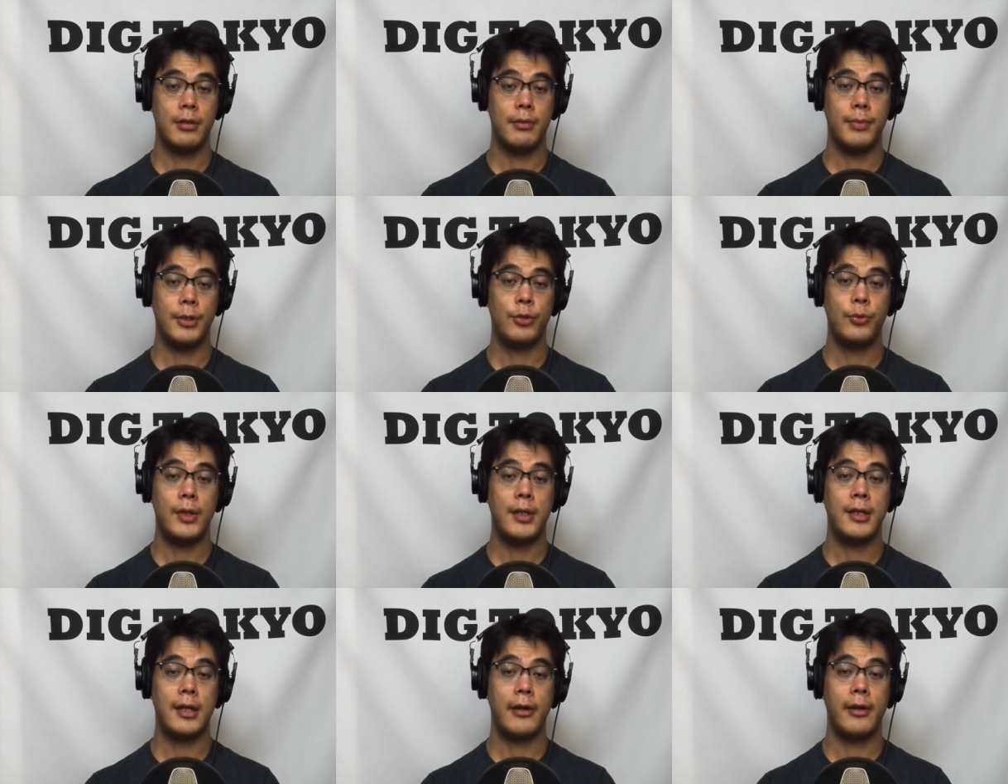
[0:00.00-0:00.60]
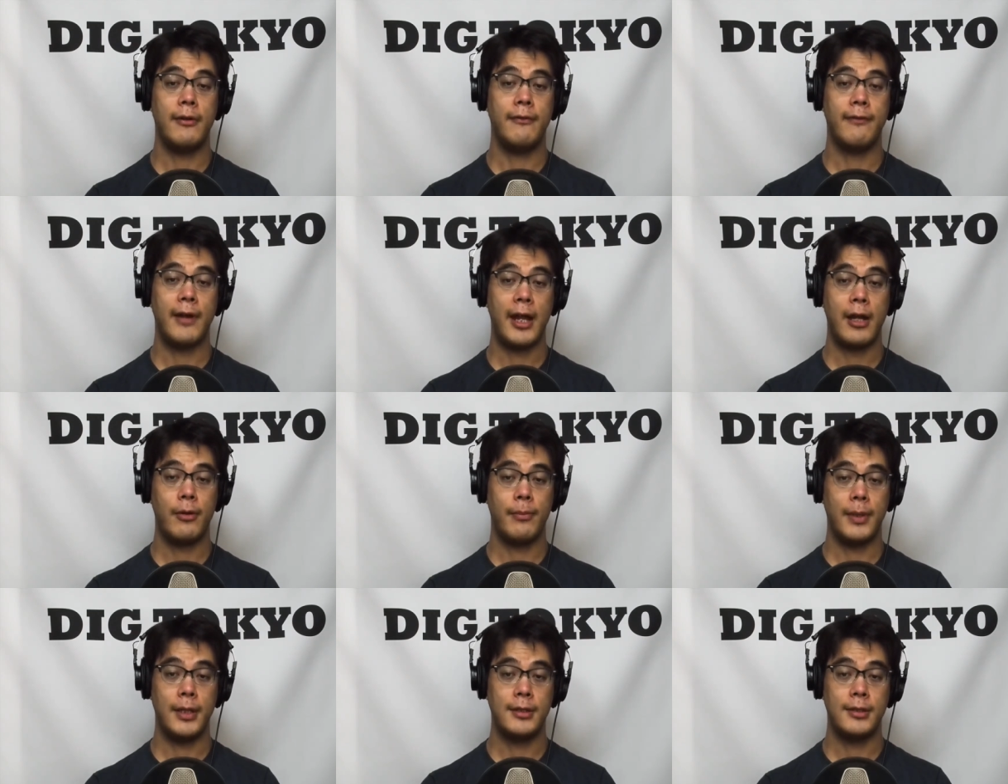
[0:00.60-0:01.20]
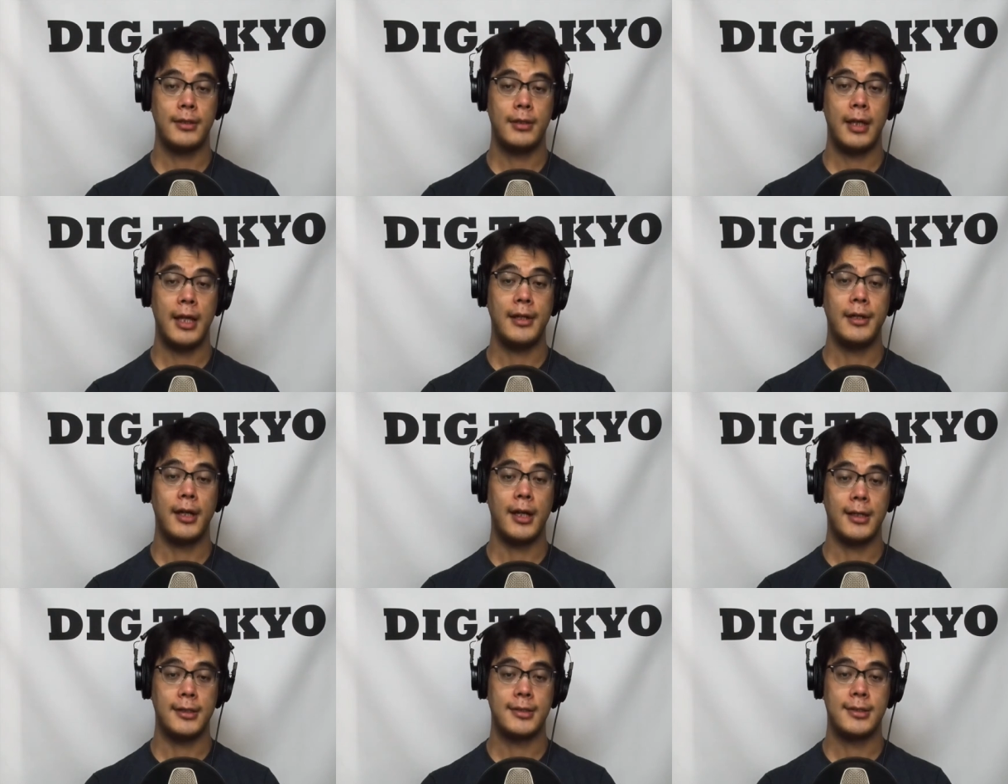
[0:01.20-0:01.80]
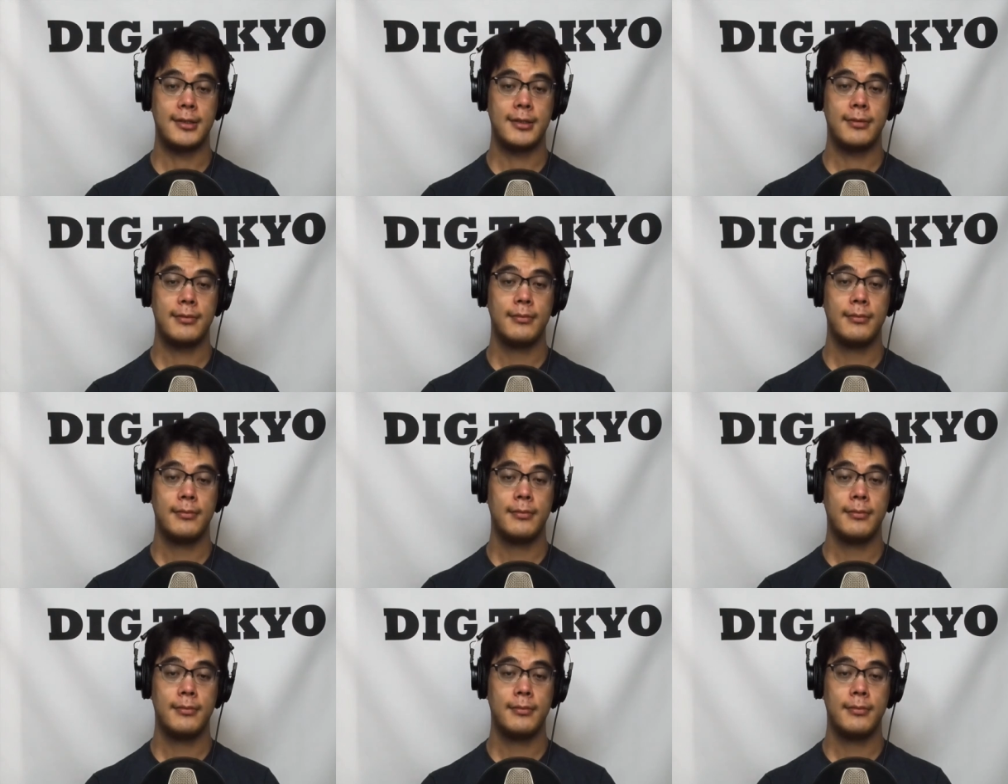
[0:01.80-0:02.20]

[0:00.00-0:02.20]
between our environment and us.